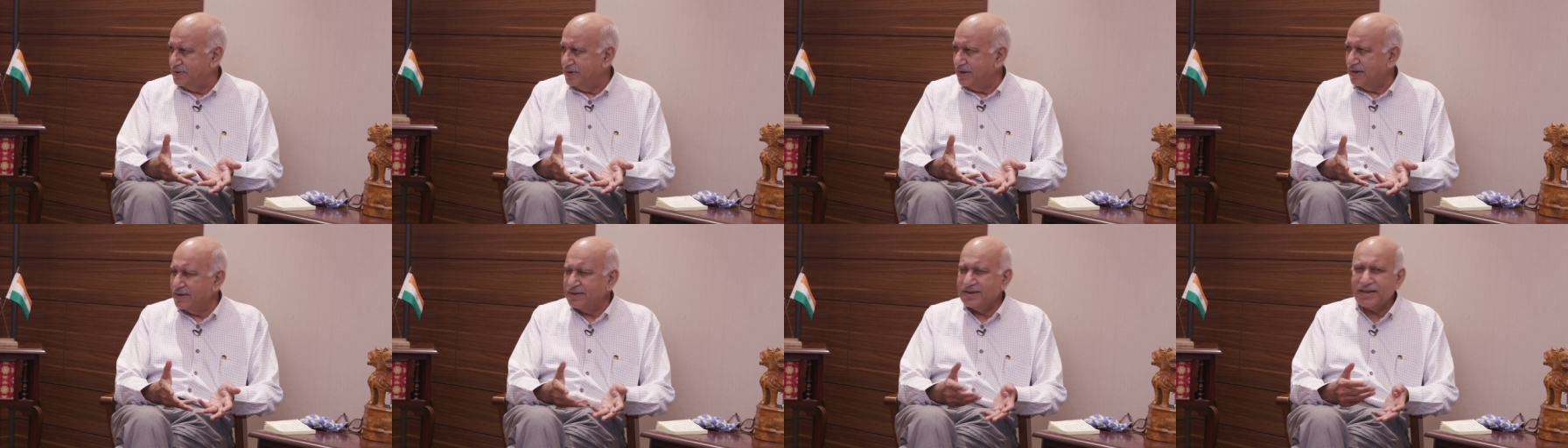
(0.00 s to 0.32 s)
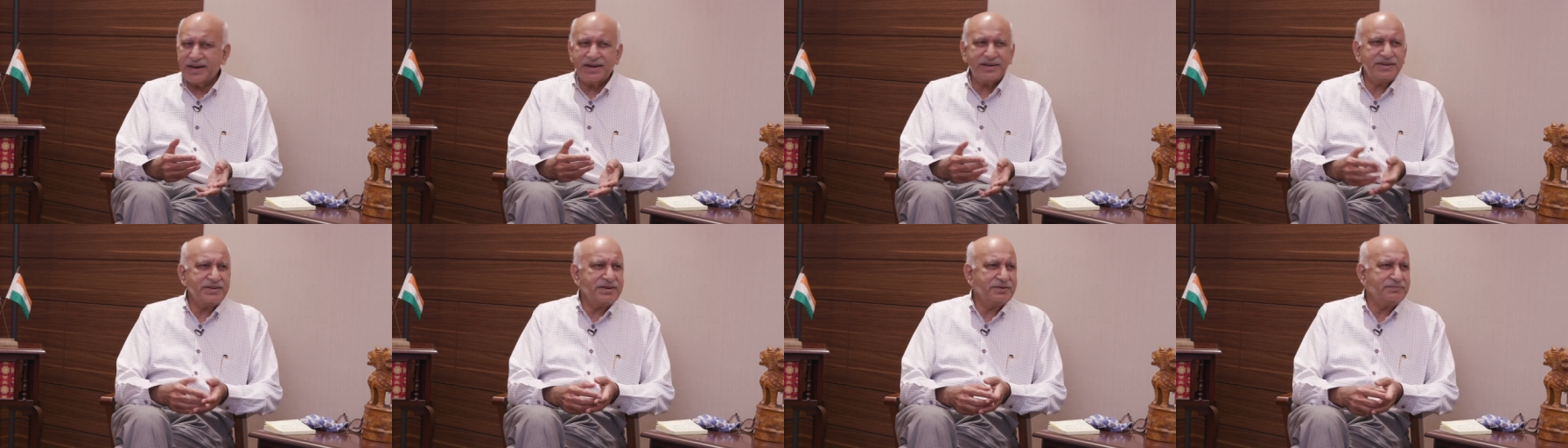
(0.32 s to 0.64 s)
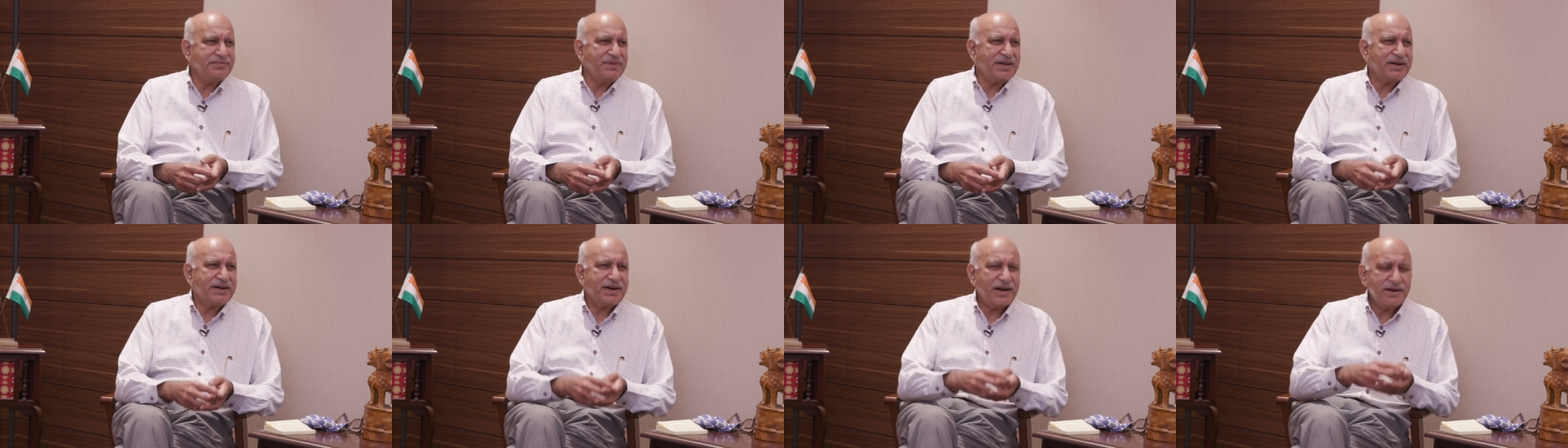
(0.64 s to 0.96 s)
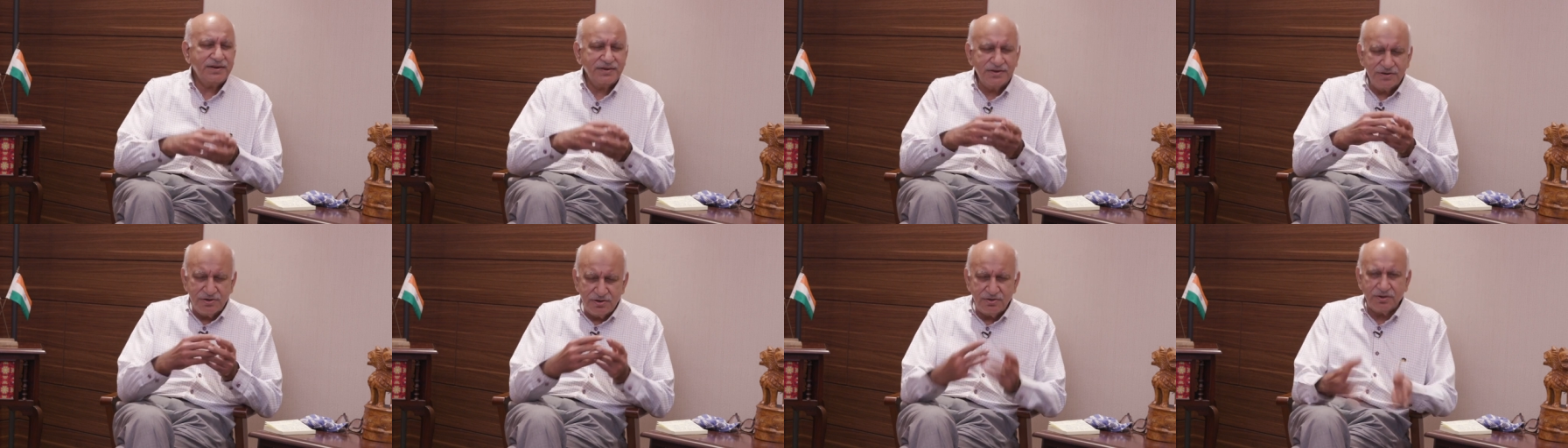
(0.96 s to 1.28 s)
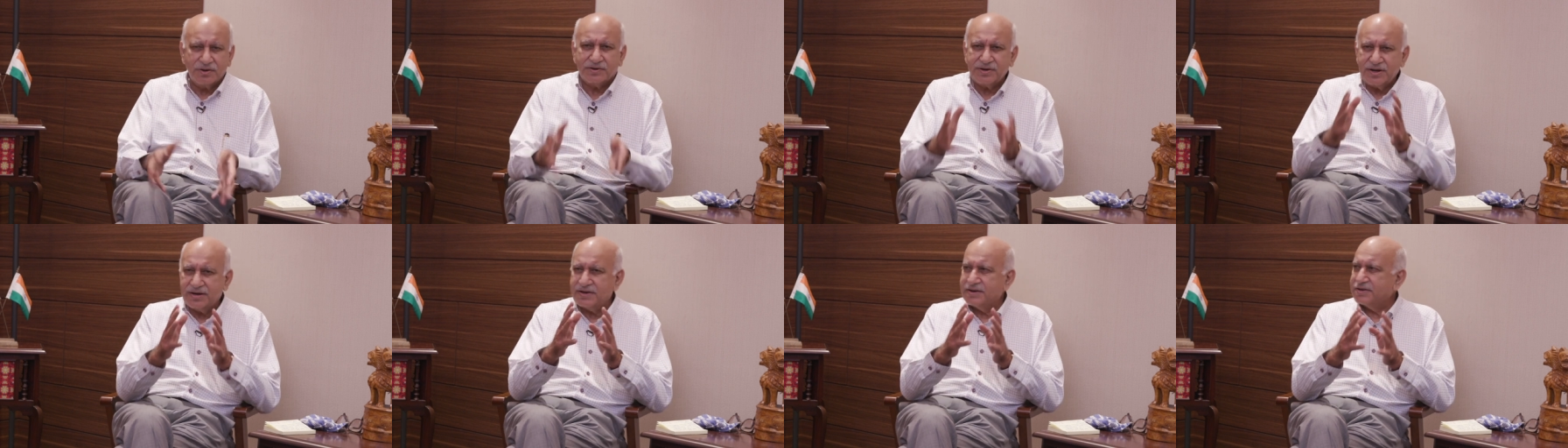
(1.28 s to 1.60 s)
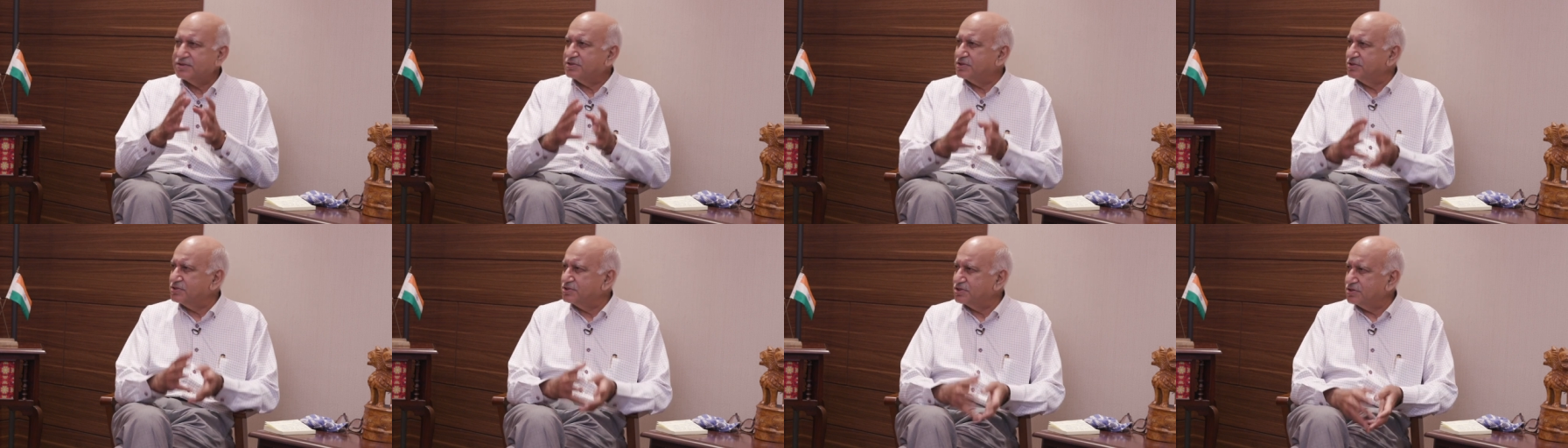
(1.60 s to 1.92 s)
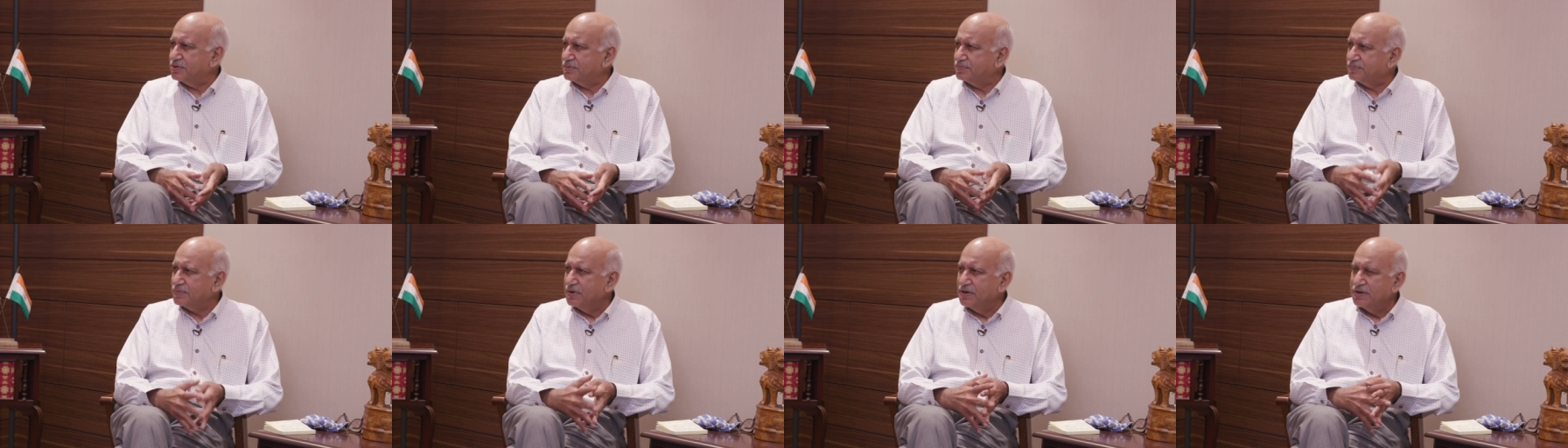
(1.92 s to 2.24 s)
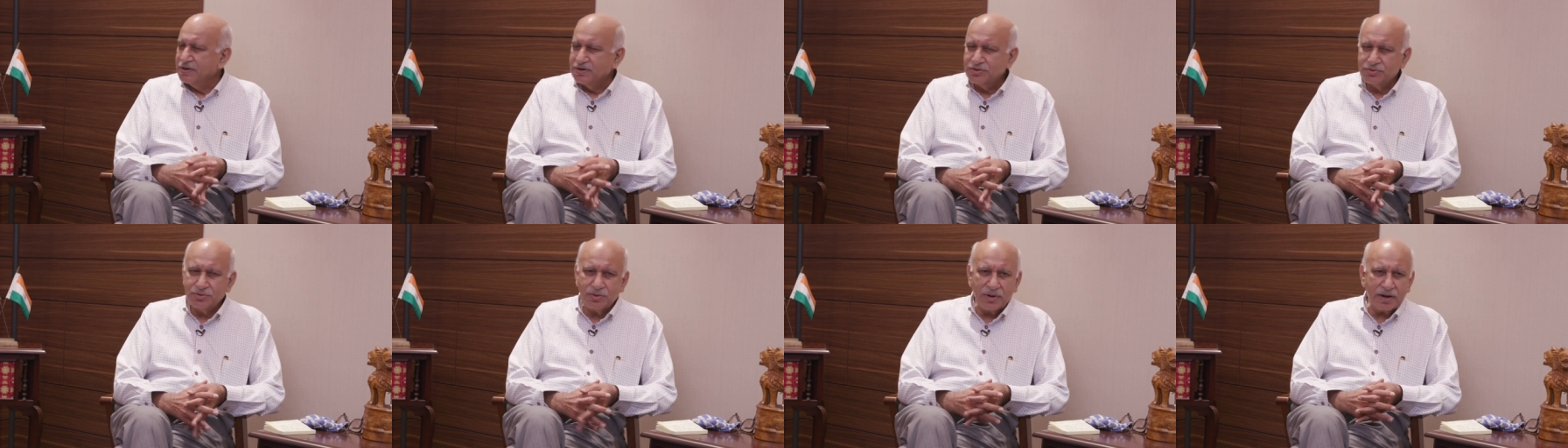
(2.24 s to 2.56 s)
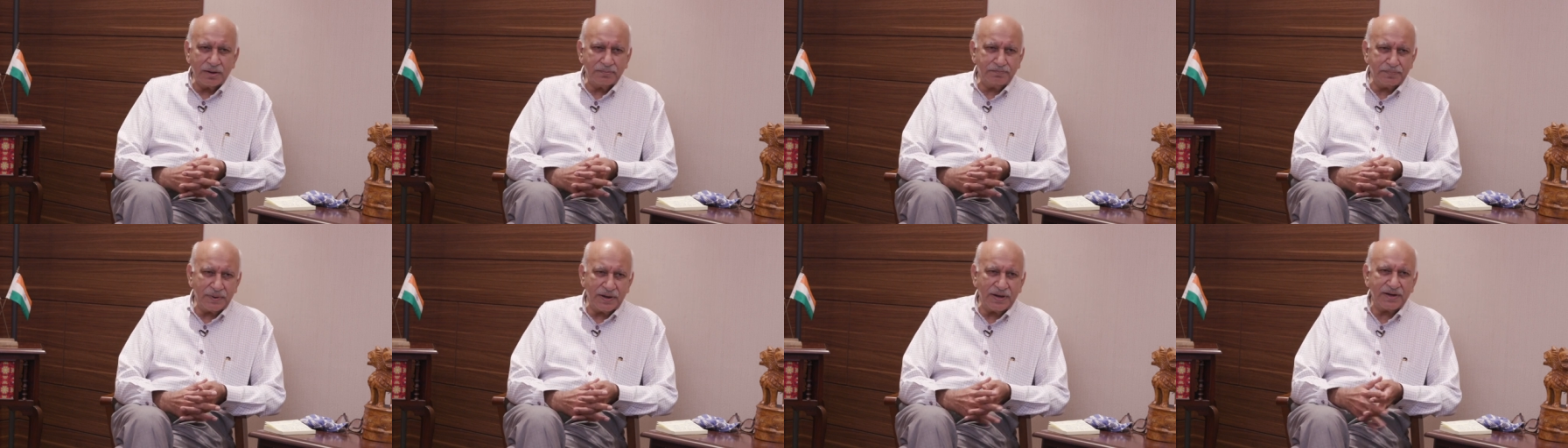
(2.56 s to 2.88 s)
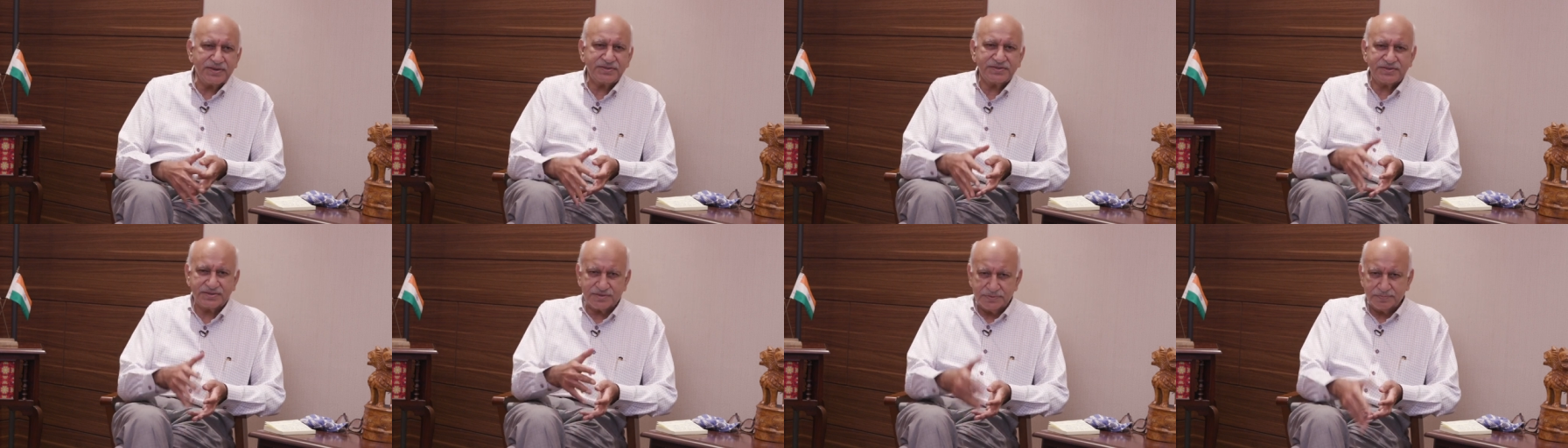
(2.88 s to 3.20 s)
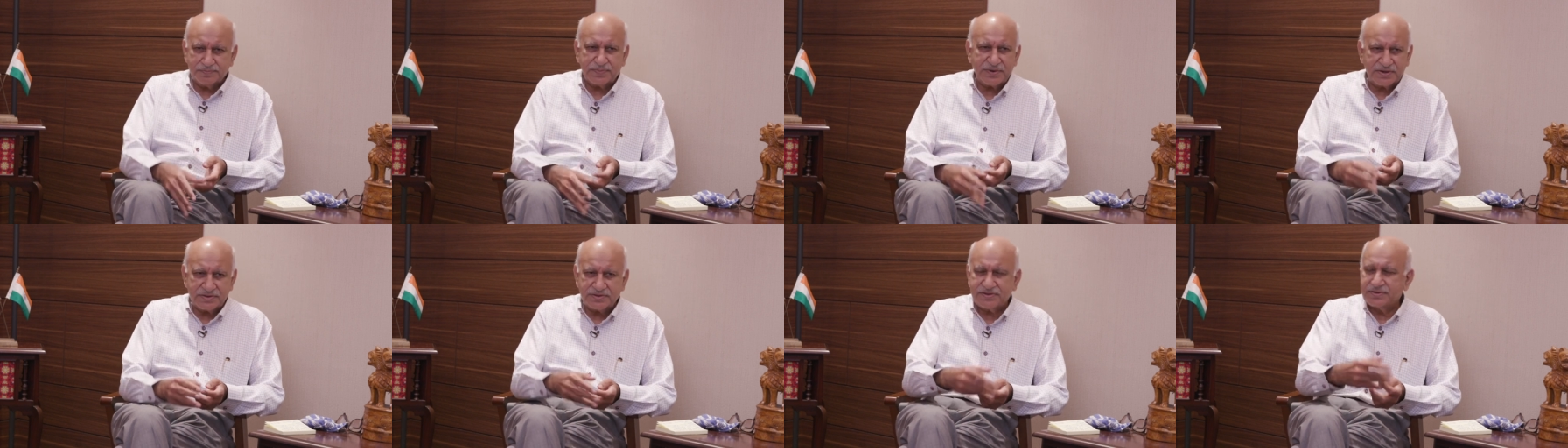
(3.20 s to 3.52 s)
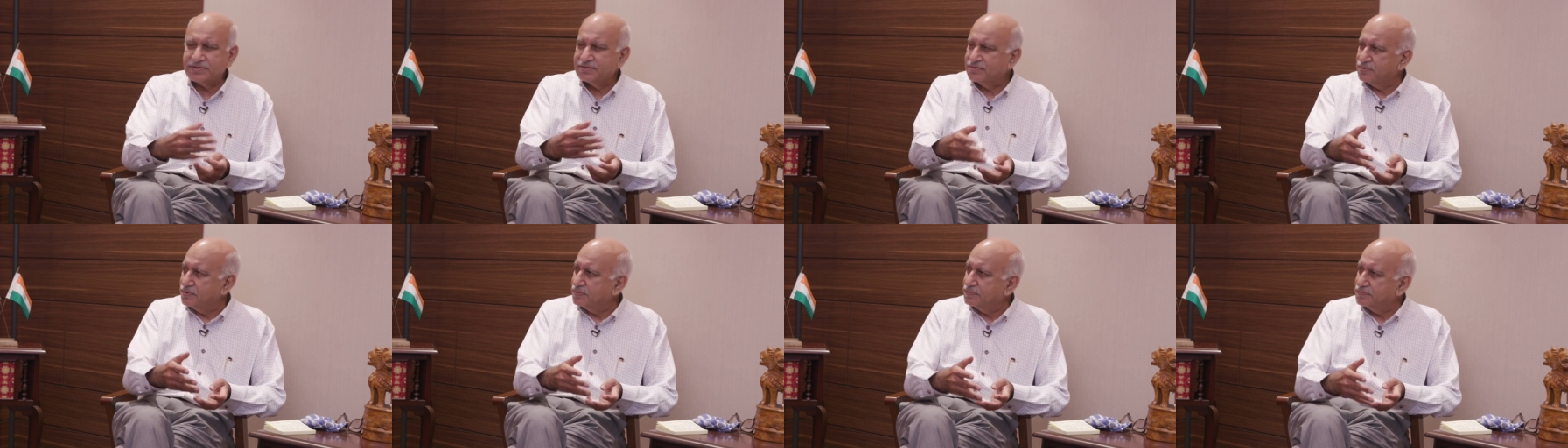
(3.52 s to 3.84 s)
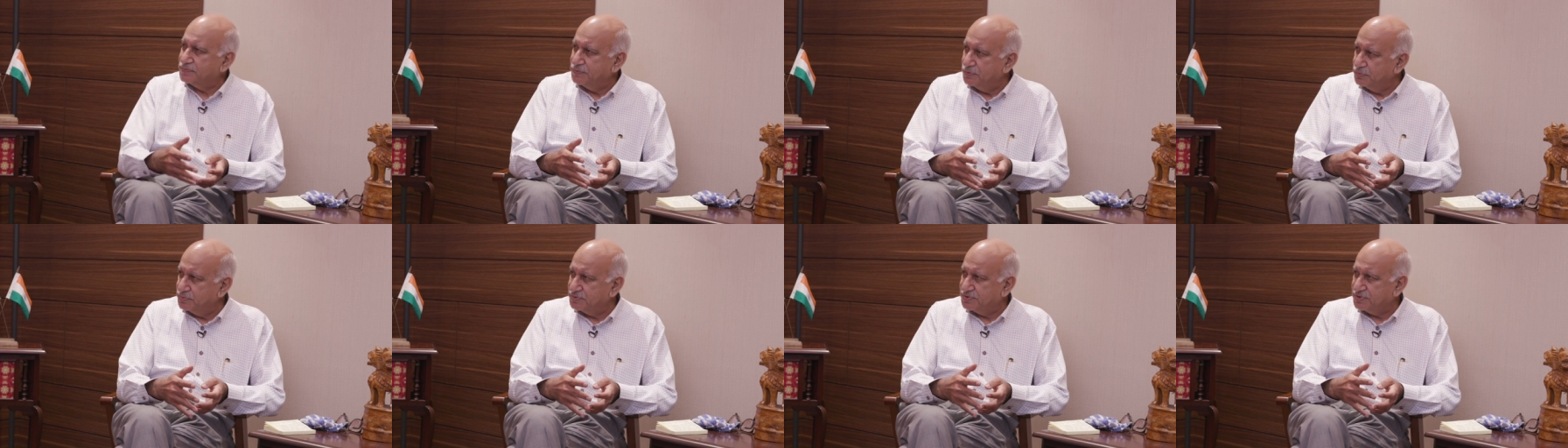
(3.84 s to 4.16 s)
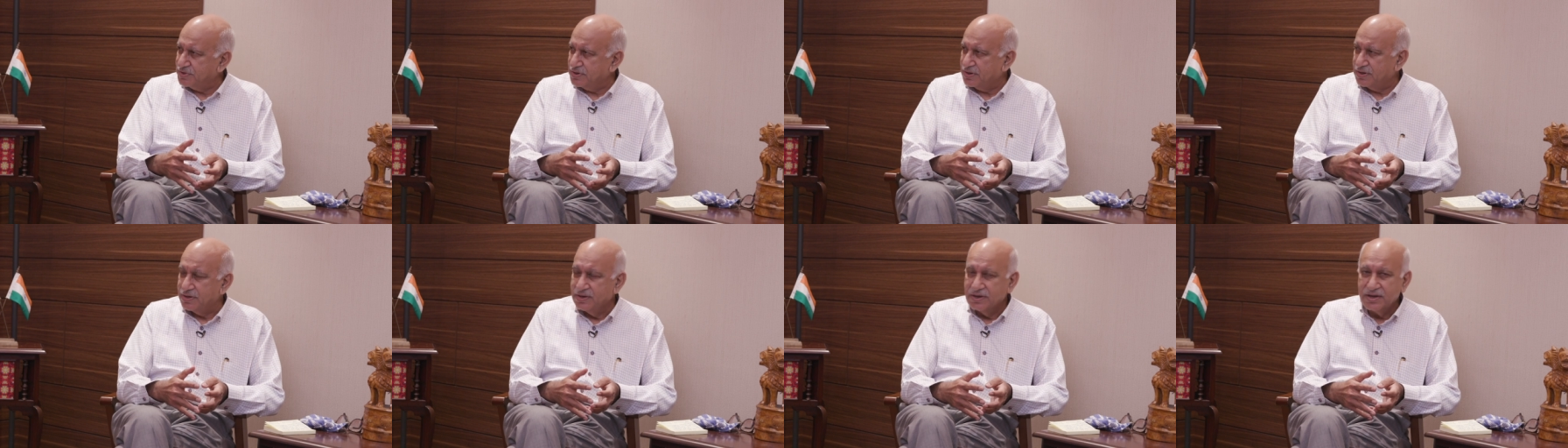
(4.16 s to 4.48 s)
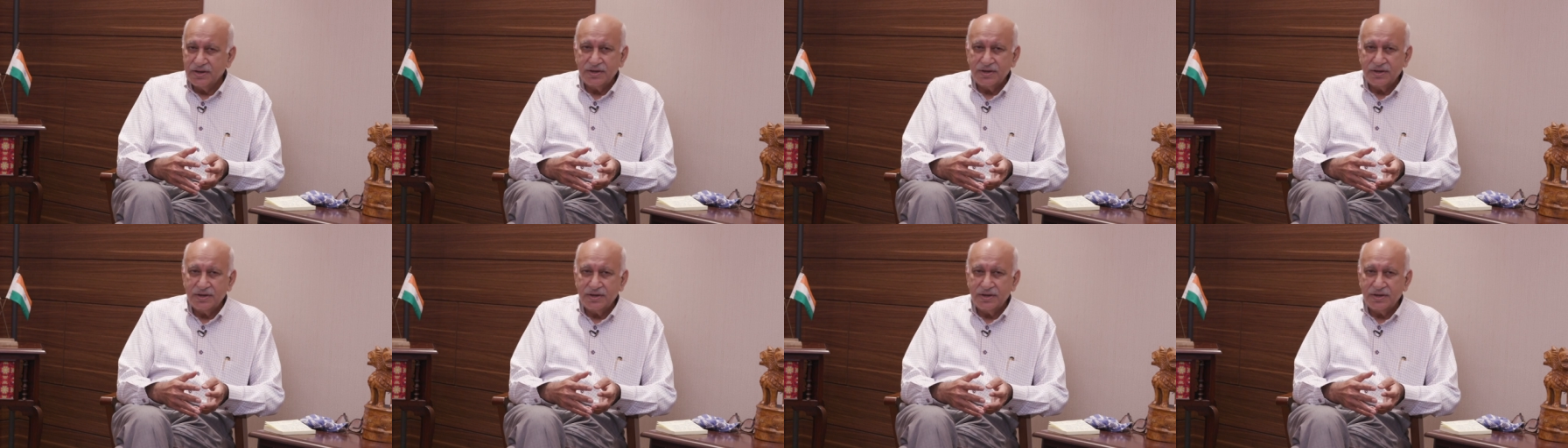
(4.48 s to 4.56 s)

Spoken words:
a narrative that had no relationship to our past, present or future,